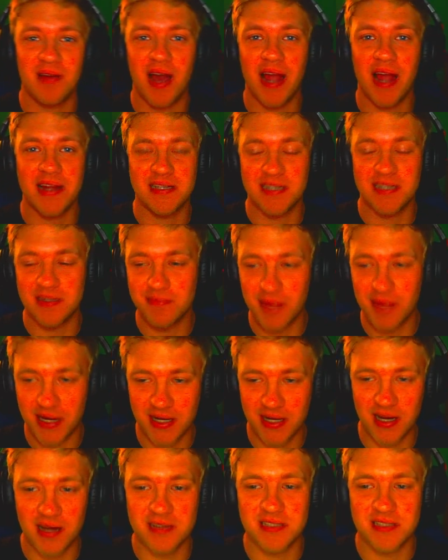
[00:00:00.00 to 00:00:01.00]
I did make
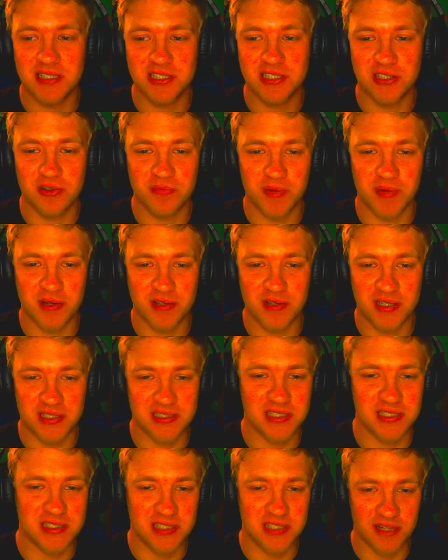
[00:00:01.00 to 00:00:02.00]
additional buildings
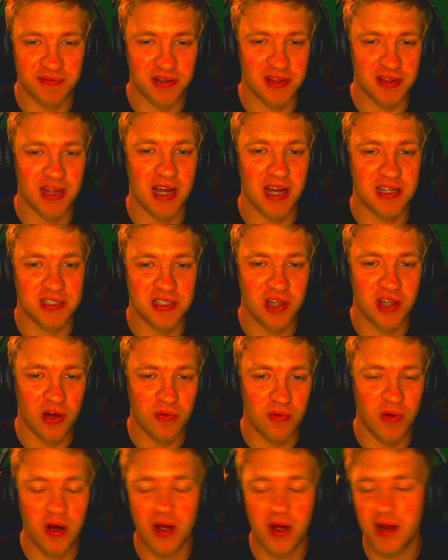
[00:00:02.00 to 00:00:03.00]
and stuff like that to go
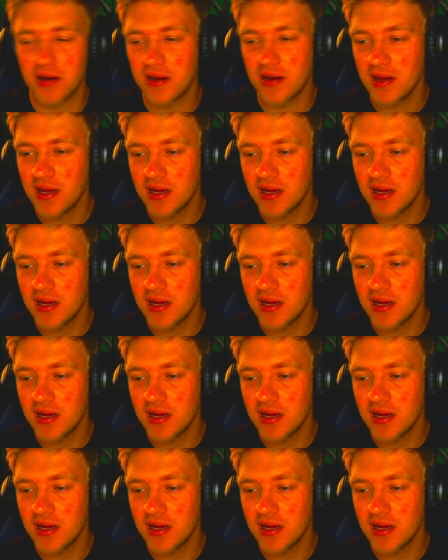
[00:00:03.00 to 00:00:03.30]
on.